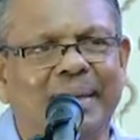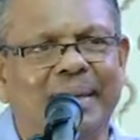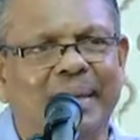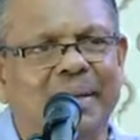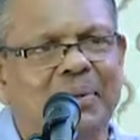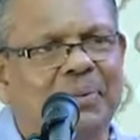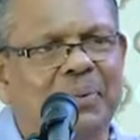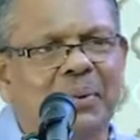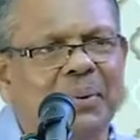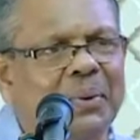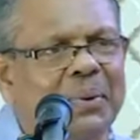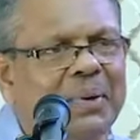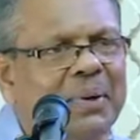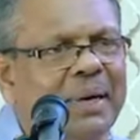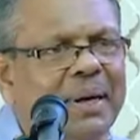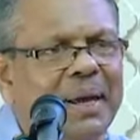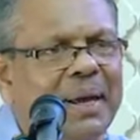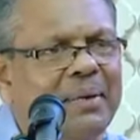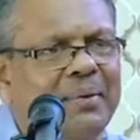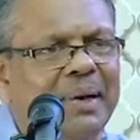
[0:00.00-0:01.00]
If you
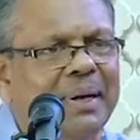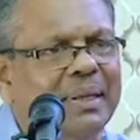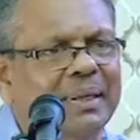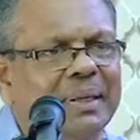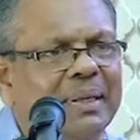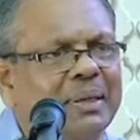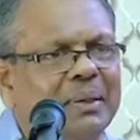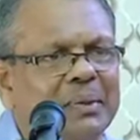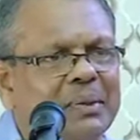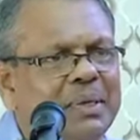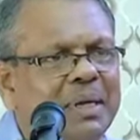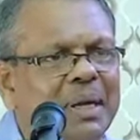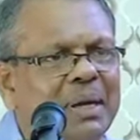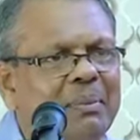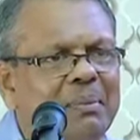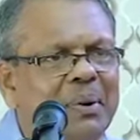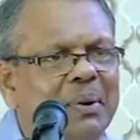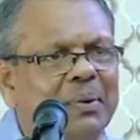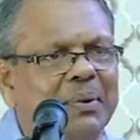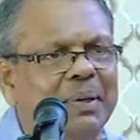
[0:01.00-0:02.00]
don't have anything to say
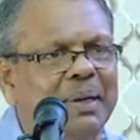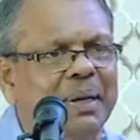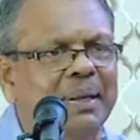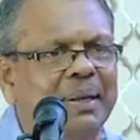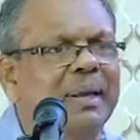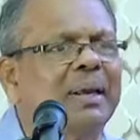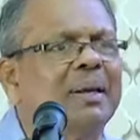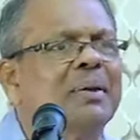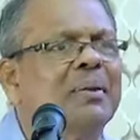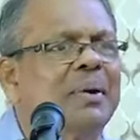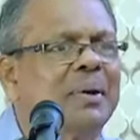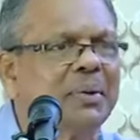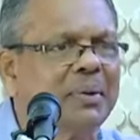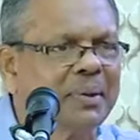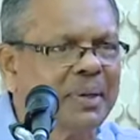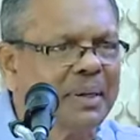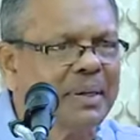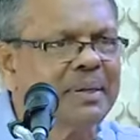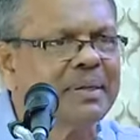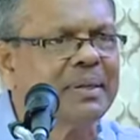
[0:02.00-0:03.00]
about it, then you are not
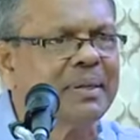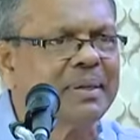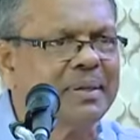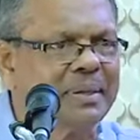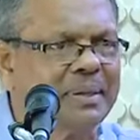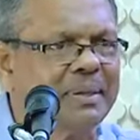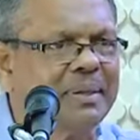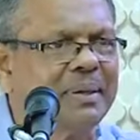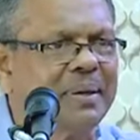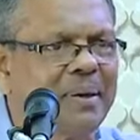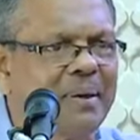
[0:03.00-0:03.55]
a researcher.